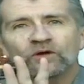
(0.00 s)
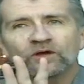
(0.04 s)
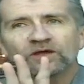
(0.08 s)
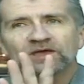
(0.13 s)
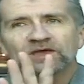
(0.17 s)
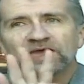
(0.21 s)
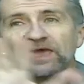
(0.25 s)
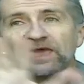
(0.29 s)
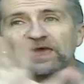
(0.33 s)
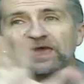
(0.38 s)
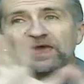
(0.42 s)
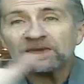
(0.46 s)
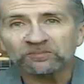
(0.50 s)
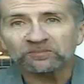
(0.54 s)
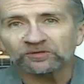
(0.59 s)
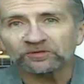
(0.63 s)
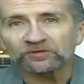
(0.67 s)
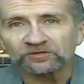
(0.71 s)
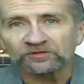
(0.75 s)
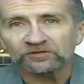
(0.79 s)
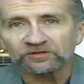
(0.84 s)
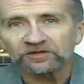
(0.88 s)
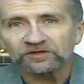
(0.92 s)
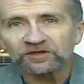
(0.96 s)

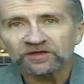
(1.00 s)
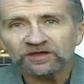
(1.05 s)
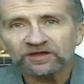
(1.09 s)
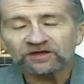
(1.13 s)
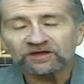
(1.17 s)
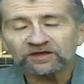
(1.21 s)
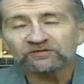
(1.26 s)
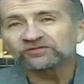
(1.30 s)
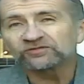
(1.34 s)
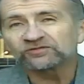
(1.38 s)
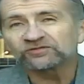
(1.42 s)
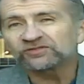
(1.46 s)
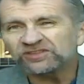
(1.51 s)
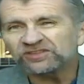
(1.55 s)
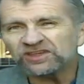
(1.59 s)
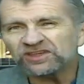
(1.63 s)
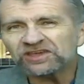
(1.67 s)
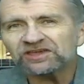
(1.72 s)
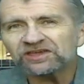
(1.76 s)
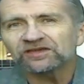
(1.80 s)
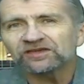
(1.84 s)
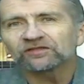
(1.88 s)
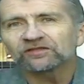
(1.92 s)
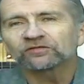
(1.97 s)
capable of
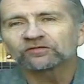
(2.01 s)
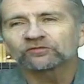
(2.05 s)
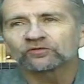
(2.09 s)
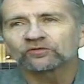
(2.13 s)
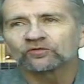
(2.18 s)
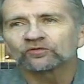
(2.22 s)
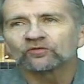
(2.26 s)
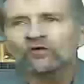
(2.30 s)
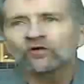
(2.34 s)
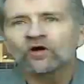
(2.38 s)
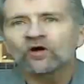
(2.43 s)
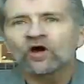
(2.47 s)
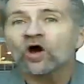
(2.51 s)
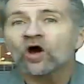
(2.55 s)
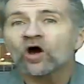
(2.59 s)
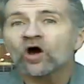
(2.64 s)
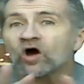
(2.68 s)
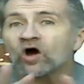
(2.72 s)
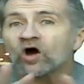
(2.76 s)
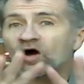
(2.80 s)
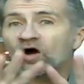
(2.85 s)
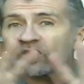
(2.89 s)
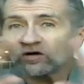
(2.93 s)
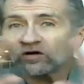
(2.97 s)
seeing through
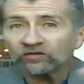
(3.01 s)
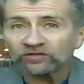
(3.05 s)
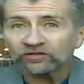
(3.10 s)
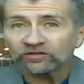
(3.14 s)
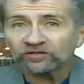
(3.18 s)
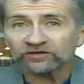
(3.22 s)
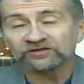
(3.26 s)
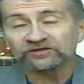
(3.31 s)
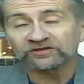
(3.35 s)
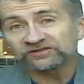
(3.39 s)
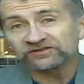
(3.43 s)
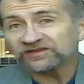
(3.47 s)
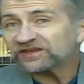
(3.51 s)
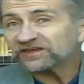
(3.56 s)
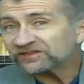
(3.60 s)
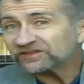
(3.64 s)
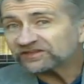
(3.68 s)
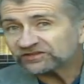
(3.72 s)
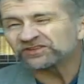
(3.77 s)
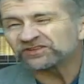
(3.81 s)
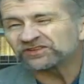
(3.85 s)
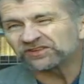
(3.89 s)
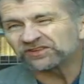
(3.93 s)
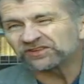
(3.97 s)
all the
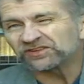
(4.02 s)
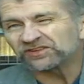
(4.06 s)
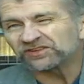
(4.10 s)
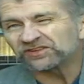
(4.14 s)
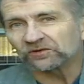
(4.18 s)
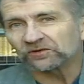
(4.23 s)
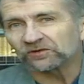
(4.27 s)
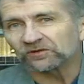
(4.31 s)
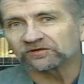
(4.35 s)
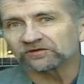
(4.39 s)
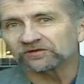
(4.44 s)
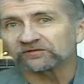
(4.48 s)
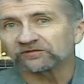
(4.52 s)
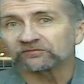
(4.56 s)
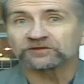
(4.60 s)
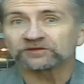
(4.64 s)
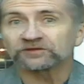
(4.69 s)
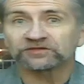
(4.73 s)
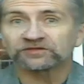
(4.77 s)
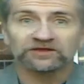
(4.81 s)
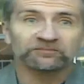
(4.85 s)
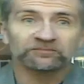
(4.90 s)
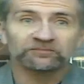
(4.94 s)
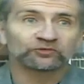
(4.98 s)
contentions in the world of what
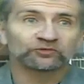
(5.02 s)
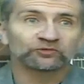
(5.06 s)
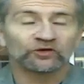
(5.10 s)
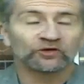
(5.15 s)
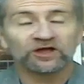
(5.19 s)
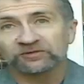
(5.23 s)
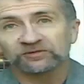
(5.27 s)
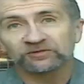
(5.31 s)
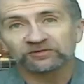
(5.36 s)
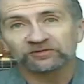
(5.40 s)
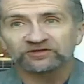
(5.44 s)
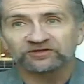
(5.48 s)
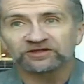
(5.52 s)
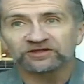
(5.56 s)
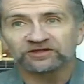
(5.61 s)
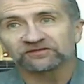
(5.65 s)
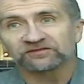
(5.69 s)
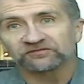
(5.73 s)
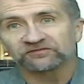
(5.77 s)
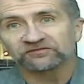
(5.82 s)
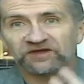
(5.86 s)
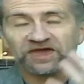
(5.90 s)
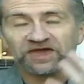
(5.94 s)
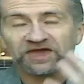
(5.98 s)
they try to present
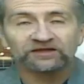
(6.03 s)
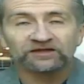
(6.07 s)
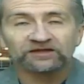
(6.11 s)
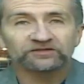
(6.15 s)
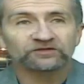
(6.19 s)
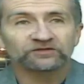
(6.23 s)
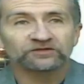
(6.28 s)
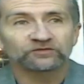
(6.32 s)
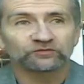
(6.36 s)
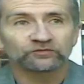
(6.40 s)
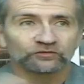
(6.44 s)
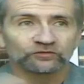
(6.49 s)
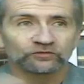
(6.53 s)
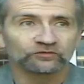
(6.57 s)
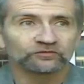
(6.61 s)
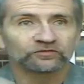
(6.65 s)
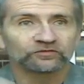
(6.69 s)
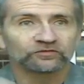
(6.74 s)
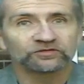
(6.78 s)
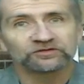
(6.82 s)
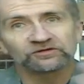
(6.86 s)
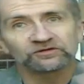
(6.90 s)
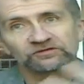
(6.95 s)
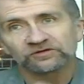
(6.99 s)
as fact and
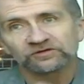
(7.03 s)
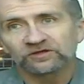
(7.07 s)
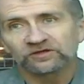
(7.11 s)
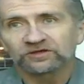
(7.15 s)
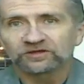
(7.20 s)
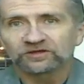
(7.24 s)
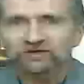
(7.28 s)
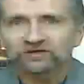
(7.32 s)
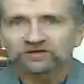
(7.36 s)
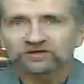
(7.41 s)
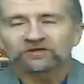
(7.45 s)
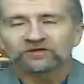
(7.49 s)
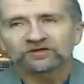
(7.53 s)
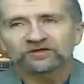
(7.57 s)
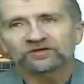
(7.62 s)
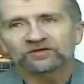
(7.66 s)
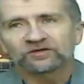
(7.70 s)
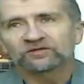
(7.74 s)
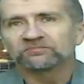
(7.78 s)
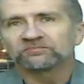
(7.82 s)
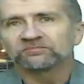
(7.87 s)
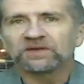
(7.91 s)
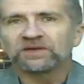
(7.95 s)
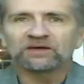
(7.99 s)
truth and
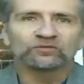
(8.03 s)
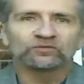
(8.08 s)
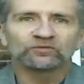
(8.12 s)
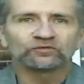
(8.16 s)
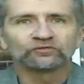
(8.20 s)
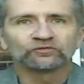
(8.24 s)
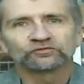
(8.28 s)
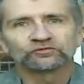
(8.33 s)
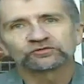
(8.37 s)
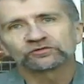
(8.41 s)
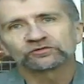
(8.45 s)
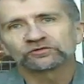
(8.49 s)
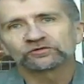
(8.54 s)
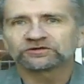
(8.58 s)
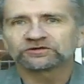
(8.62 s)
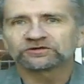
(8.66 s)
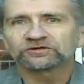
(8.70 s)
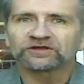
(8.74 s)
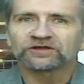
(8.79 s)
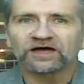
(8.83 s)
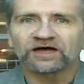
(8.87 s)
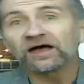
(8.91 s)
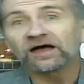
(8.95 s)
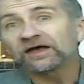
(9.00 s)
bamboozle
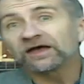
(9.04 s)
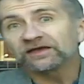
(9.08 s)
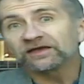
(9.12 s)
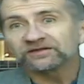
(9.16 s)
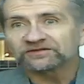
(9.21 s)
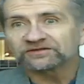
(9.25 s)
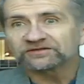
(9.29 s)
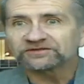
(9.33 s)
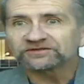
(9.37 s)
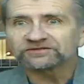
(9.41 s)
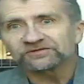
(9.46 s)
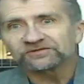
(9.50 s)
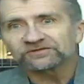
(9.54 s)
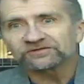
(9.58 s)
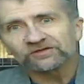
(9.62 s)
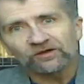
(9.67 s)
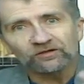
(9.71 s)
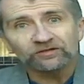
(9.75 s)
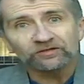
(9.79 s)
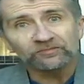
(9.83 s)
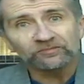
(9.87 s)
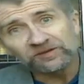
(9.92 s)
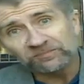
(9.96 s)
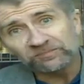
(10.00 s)
and lies and
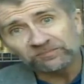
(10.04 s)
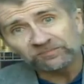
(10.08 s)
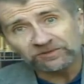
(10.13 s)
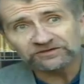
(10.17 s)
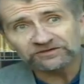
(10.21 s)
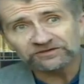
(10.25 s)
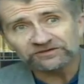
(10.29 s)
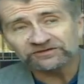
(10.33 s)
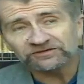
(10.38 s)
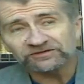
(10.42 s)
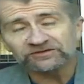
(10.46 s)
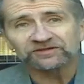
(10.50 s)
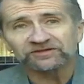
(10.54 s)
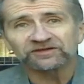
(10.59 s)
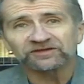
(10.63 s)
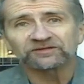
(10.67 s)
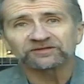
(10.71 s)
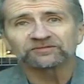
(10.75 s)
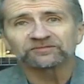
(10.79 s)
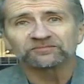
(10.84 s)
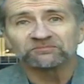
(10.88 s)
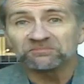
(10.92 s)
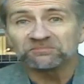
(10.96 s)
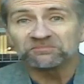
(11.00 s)
all the manipulations that
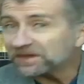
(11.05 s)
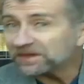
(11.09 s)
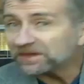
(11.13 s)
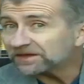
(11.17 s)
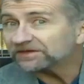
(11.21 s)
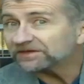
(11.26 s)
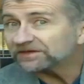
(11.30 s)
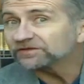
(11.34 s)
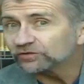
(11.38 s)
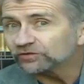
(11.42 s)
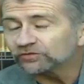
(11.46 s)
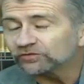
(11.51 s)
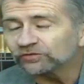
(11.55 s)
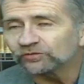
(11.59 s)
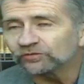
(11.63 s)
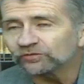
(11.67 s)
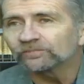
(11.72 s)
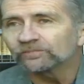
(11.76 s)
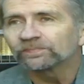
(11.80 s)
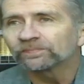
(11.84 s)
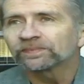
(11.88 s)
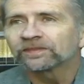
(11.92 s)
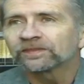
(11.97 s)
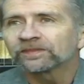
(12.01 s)
men
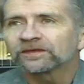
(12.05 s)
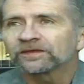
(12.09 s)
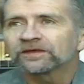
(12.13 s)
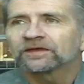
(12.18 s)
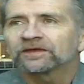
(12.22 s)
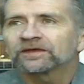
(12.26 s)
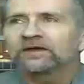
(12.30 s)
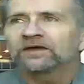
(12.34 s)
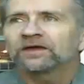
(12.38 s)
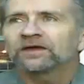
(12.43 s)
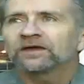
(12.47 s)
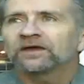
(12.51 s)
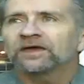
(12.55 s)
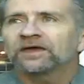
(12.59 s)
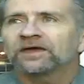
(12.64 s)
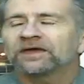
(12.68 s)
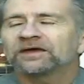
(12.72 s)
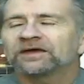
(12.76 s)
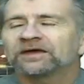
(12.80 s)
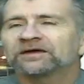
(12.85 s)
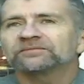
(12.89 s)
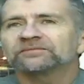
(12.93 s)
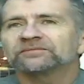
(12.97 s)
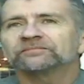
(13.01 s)
do.
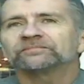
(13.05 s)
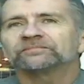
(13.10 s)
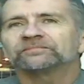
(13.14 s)
And